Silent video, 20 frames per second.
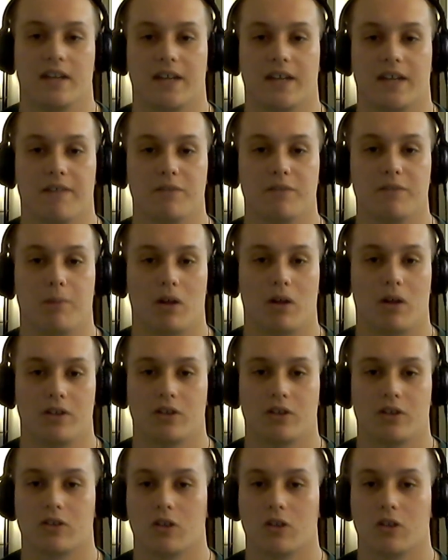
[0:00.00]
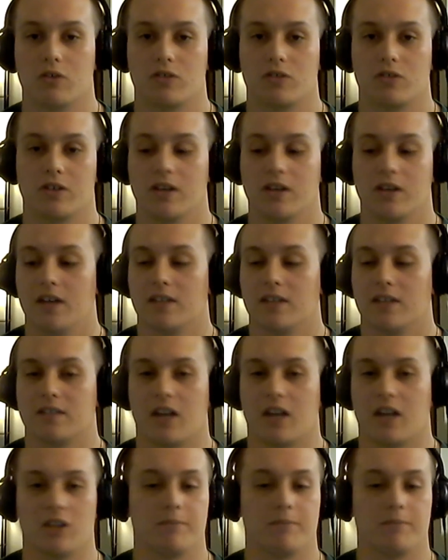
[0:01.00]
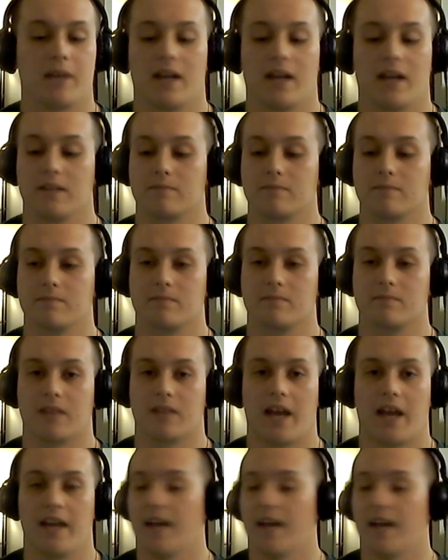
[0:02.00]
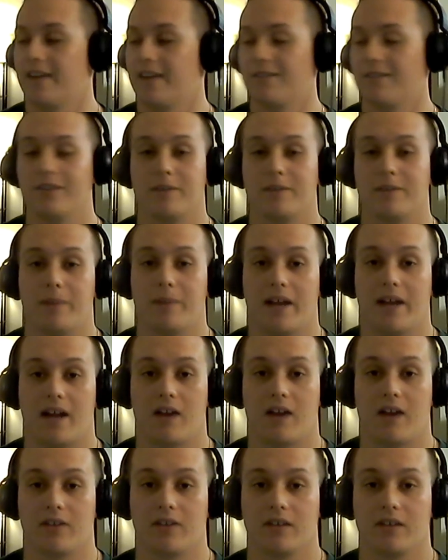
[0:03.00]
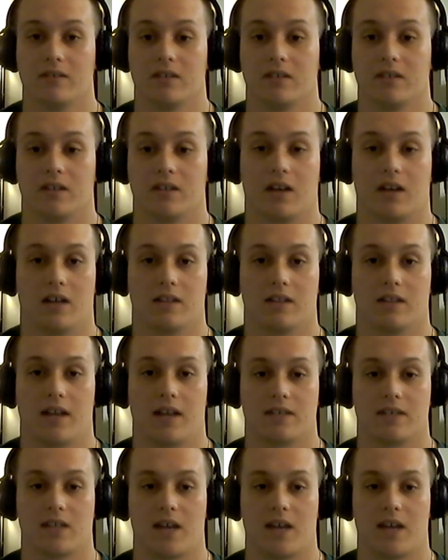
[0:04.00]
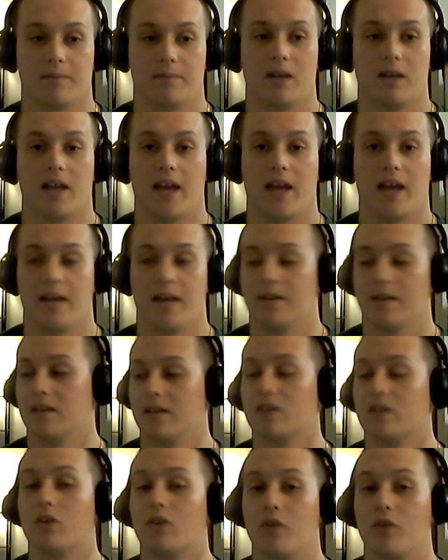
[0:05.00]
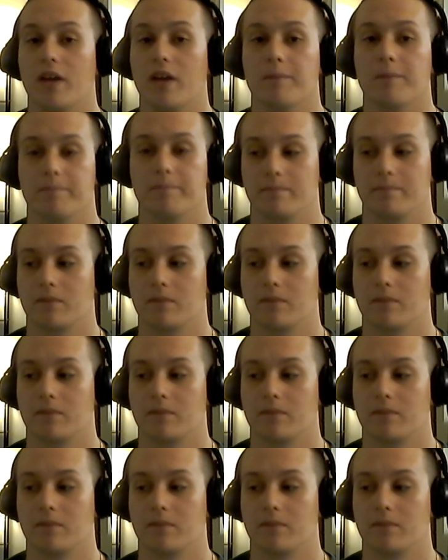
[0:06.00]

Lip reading: Give the ball to your closer. Tell him that, hey, I know you had a bad outing last time. Hey, go get him.